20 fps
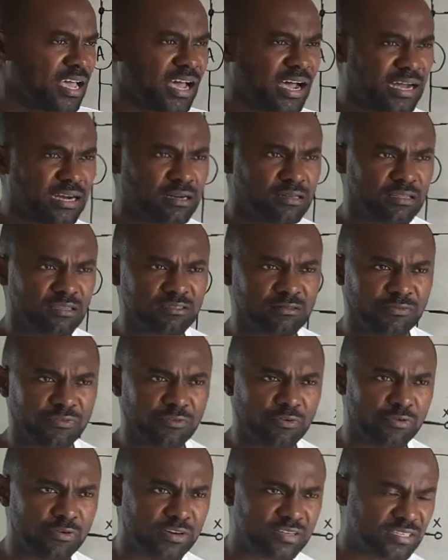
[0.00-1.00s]
And this of
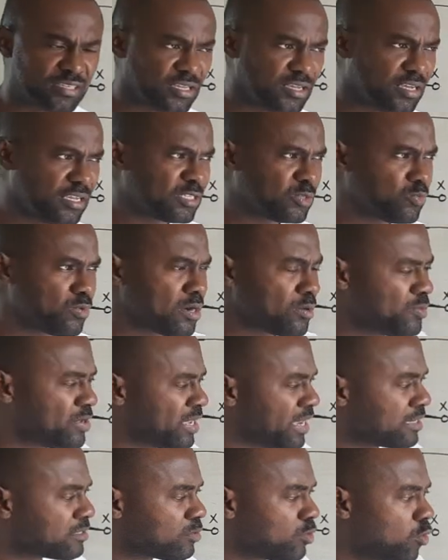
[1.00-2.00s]
course is where we
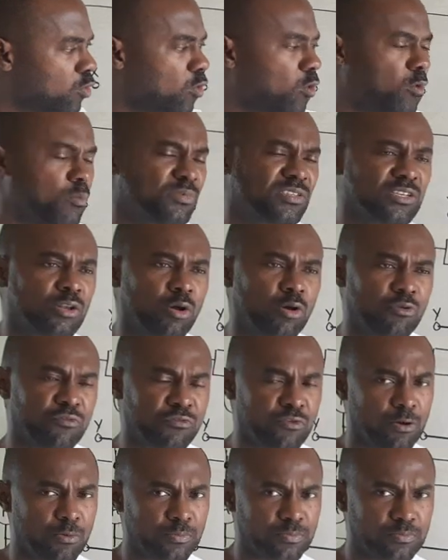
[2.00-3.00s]
get Ohm's law
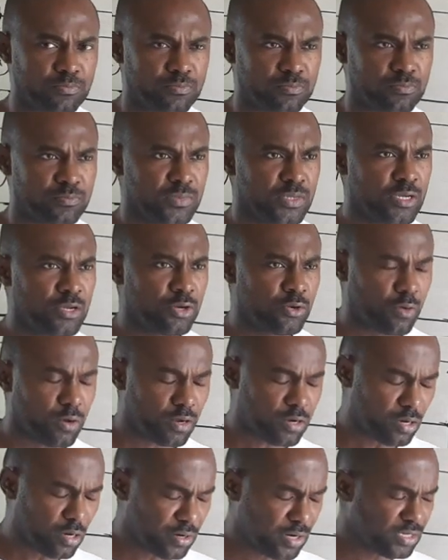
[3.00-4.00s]
from. Now
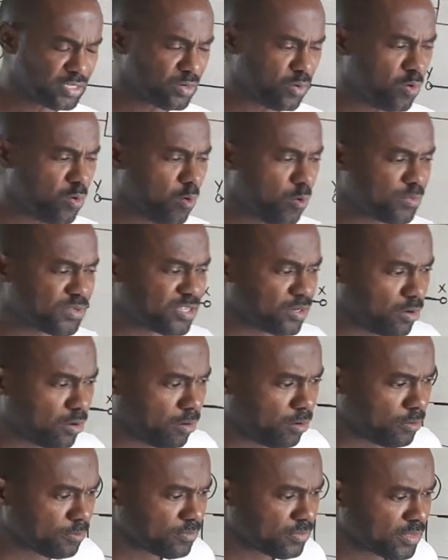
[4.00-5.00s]
according to Ohm's
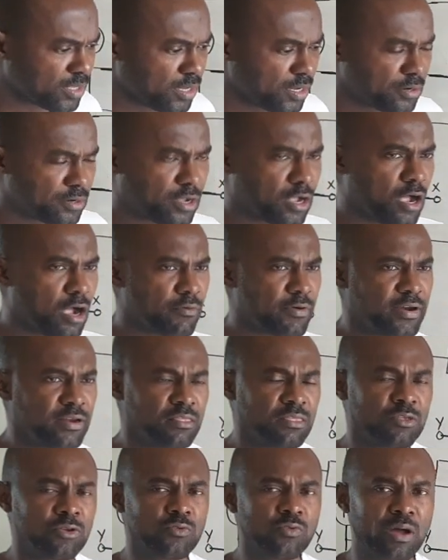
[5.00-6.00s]
law, the current
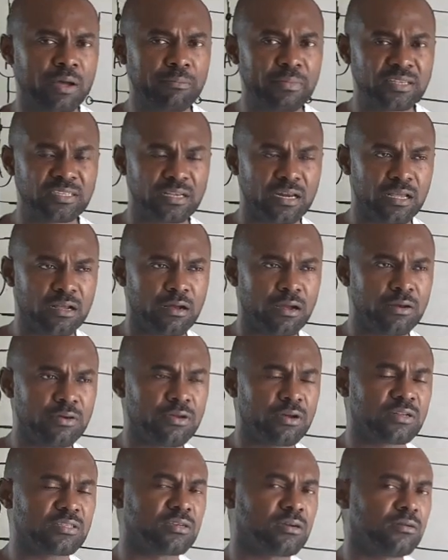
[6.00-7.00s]
through a metallic
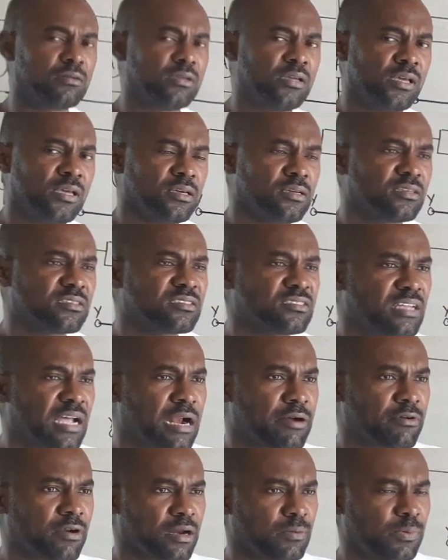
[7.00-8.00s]
conductor is
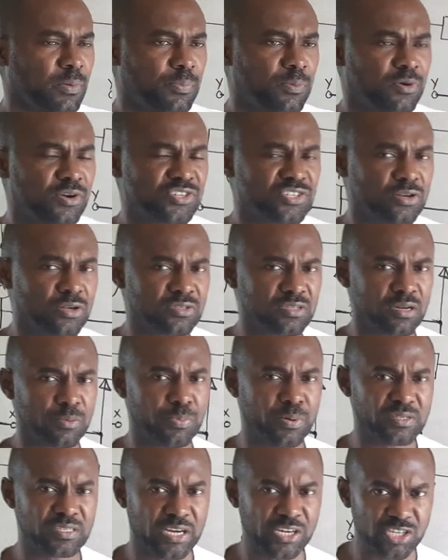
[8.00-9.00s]
directly proportional to the
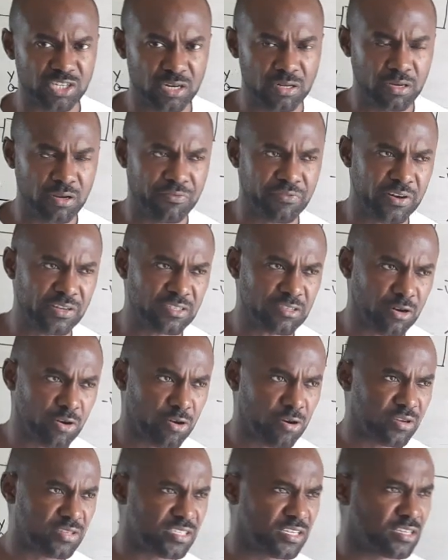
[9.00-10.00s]
potential difference
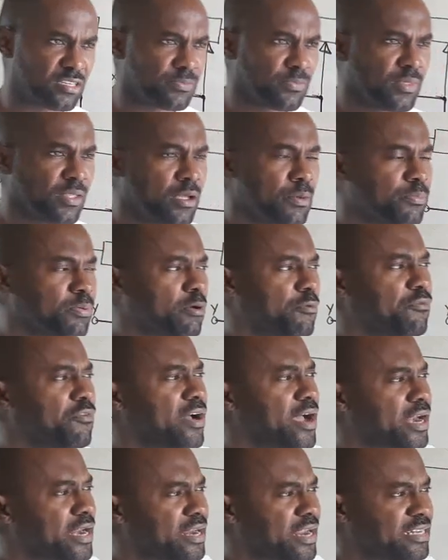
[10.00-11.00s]
across it,
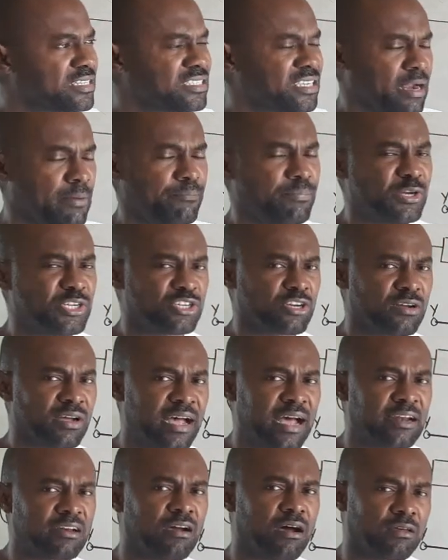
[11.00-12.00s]
provided that temperature
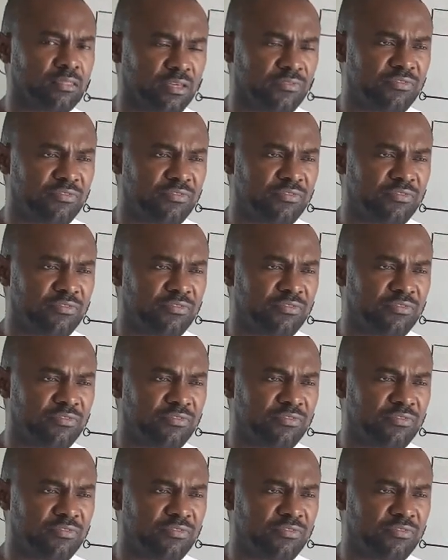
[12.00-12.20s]
and other